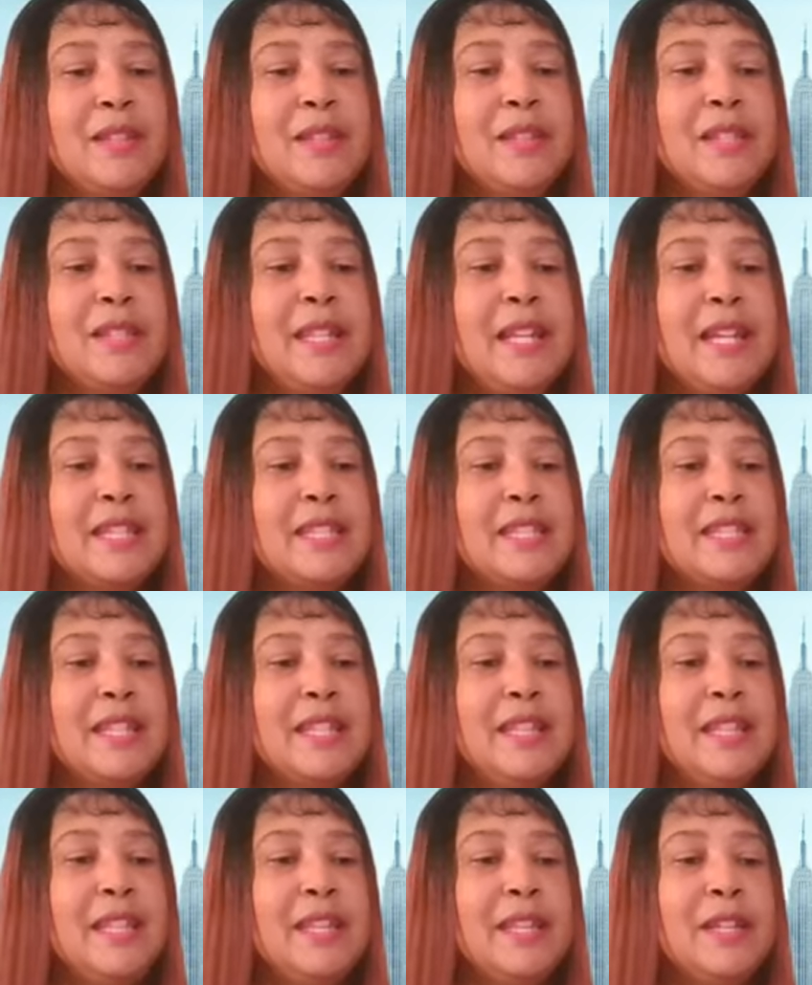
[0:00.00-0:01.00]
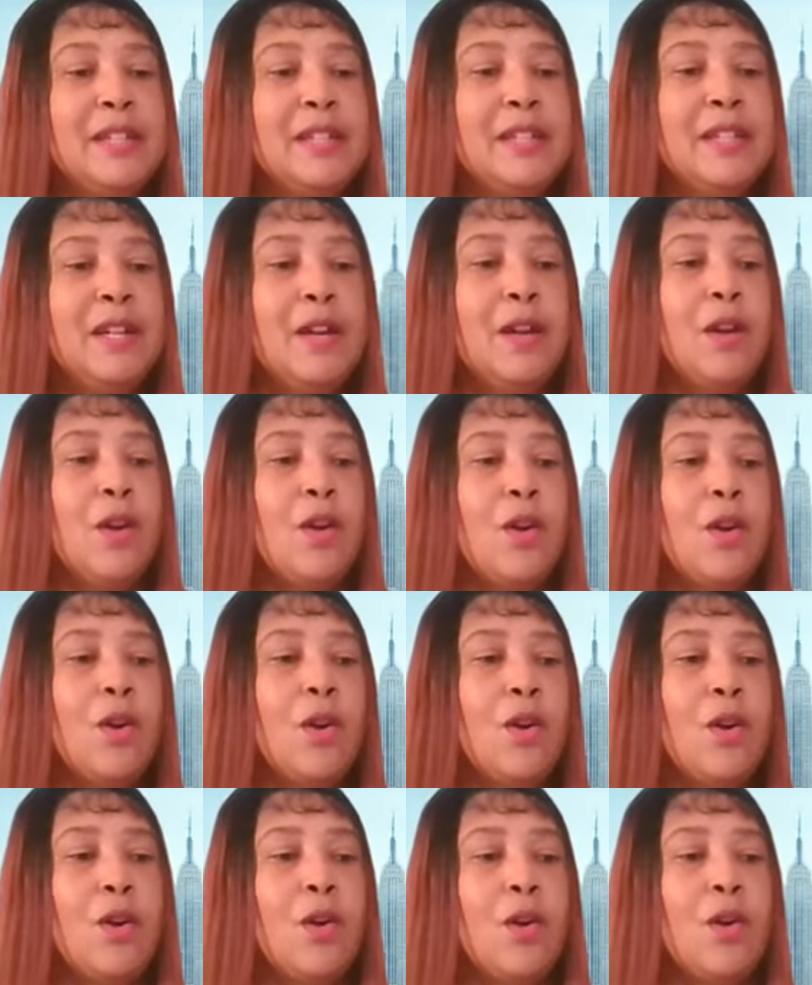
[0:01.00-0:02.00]
the next thing
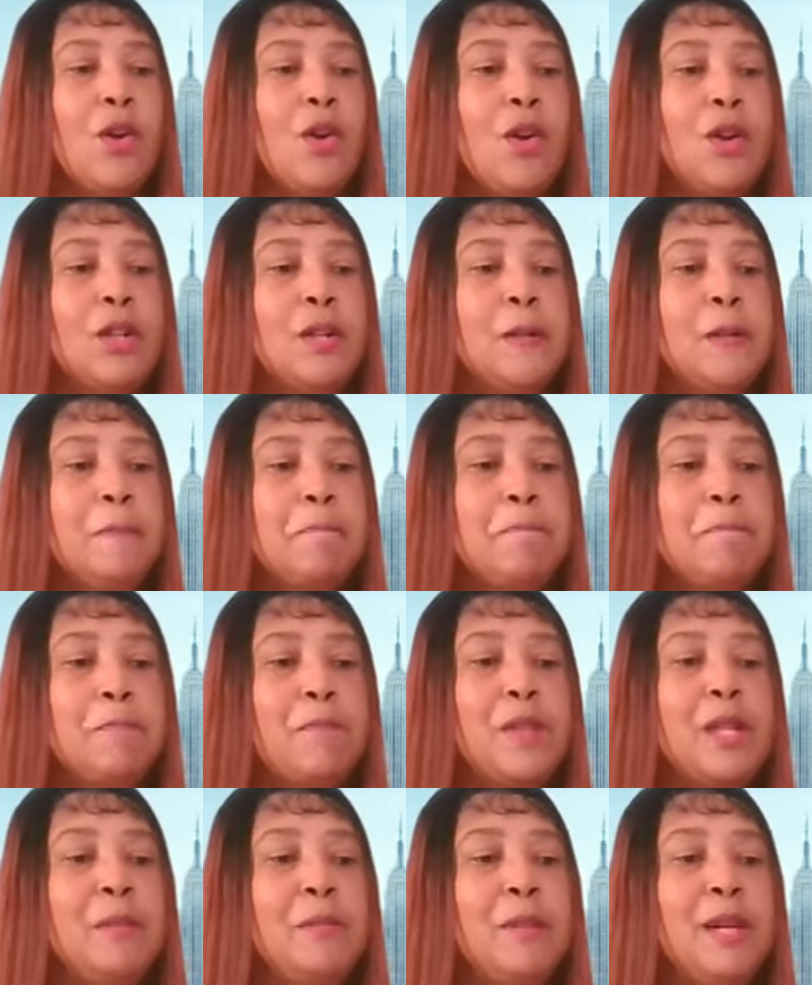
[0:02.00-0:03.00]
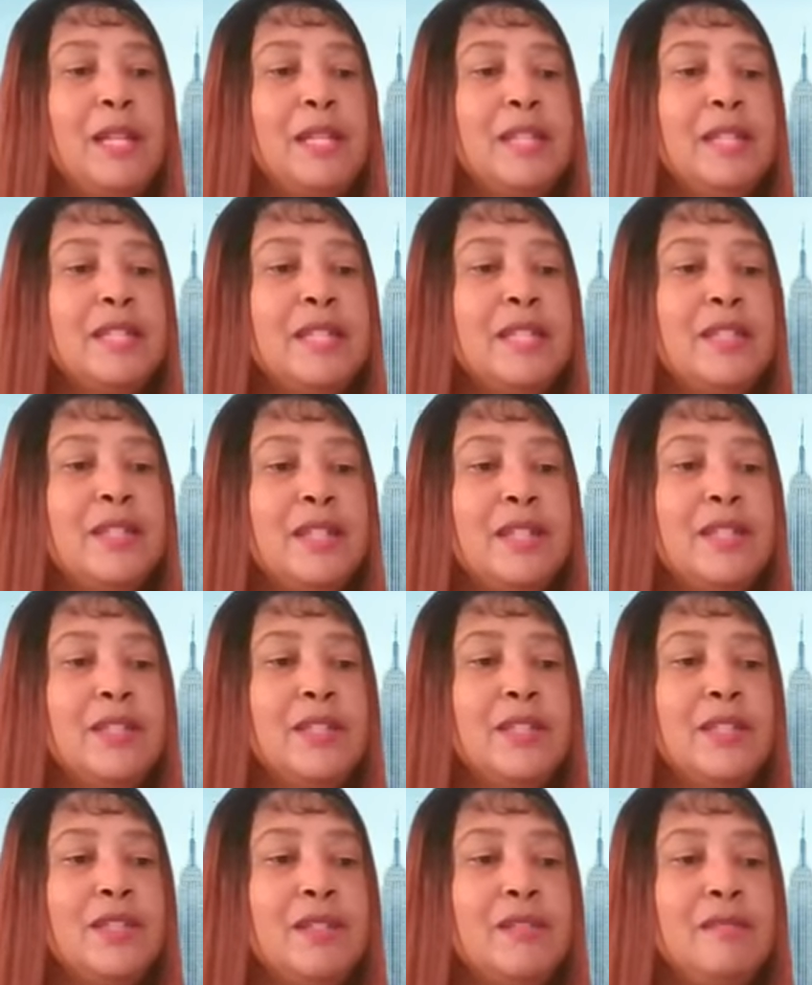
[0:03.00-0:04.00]
on my list
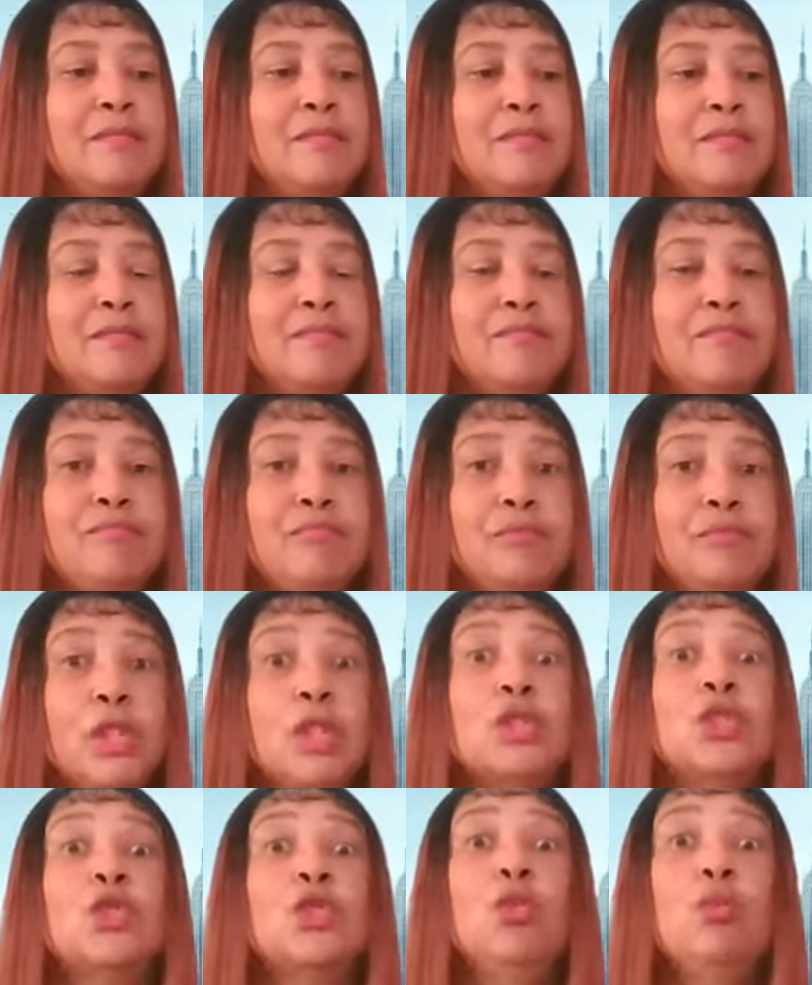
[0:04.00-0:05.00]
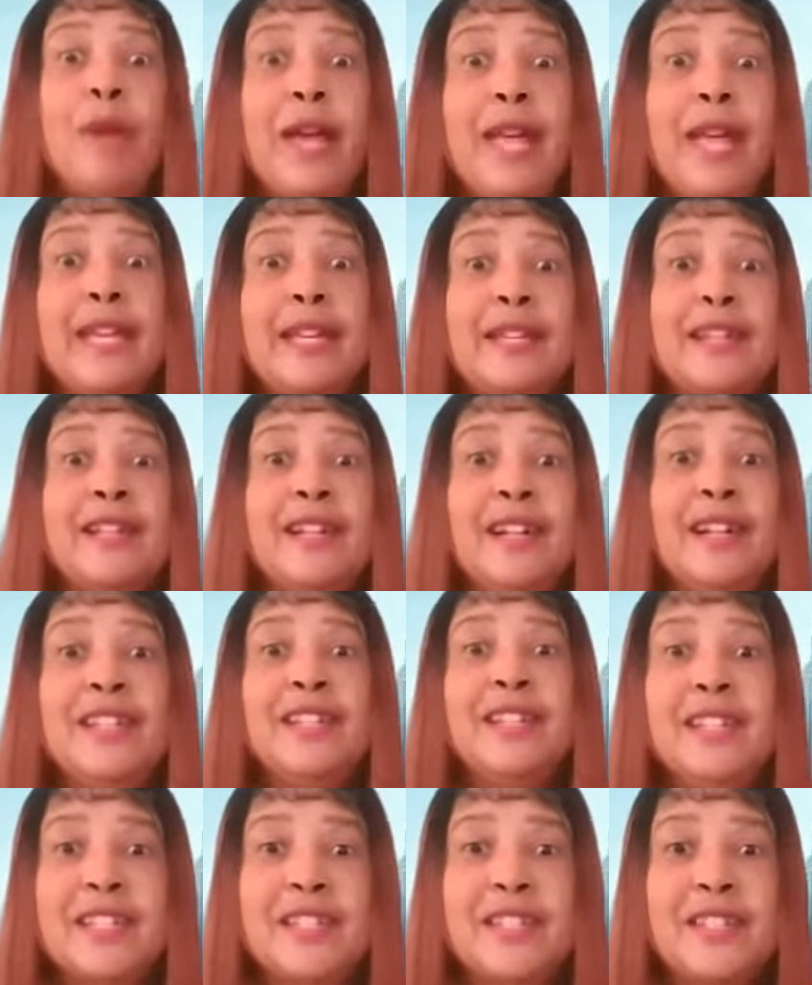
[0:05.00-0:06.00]
is to make a
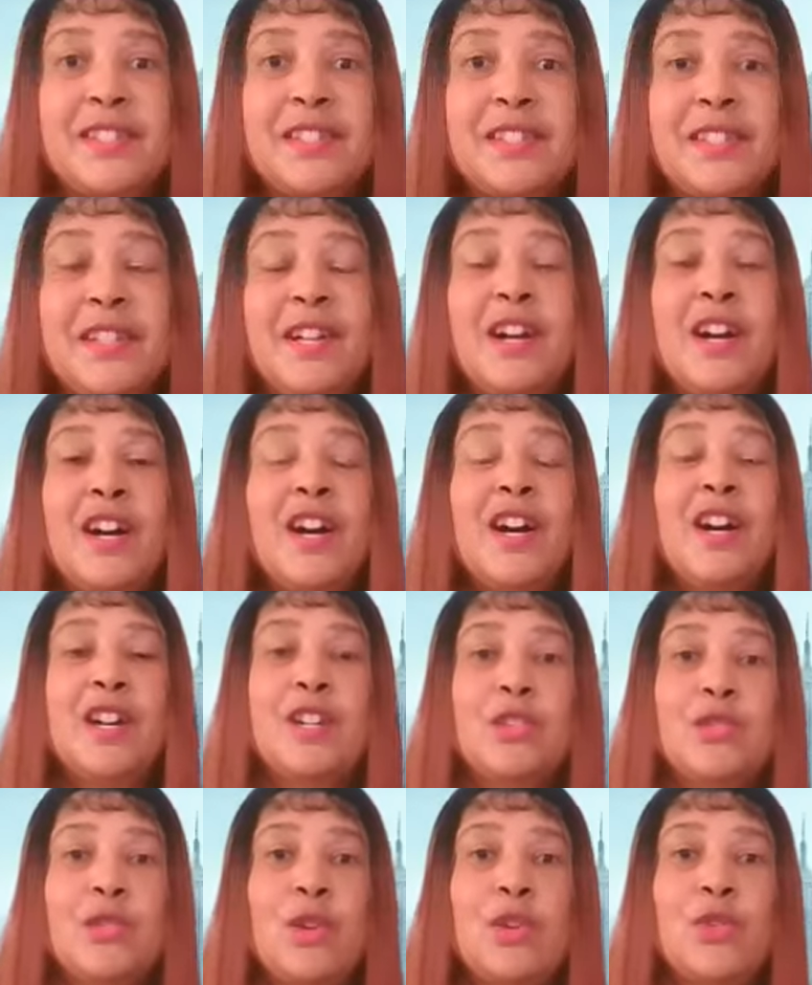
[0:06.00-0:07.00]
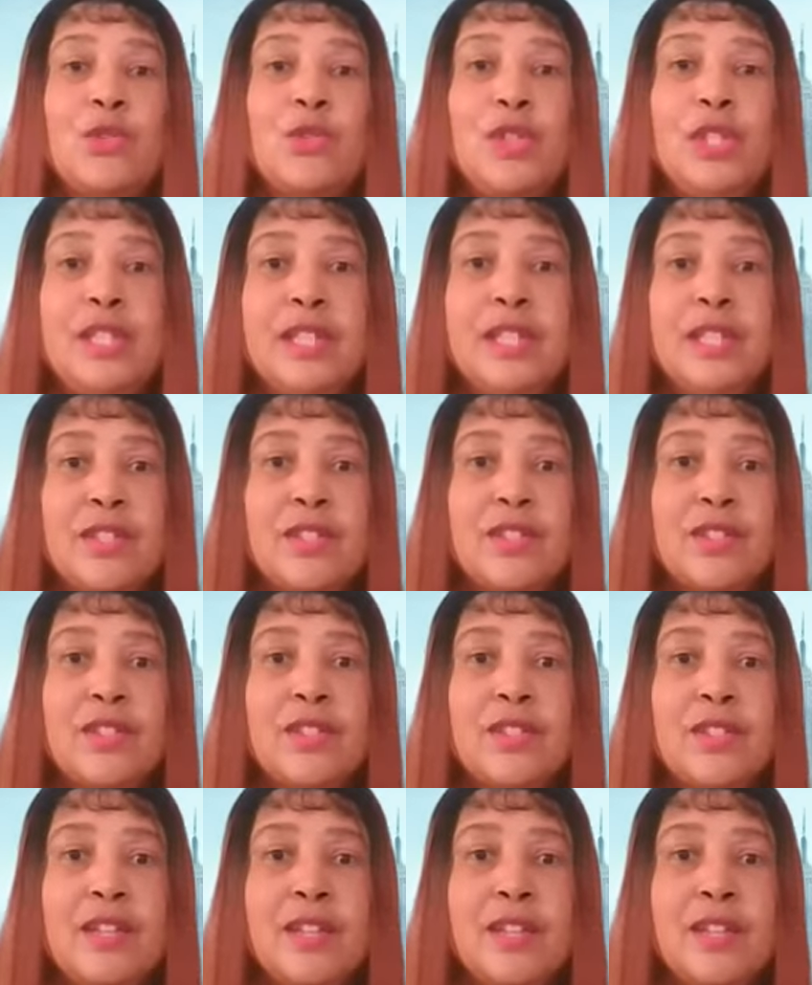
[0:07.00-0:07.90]
list, a grocery list.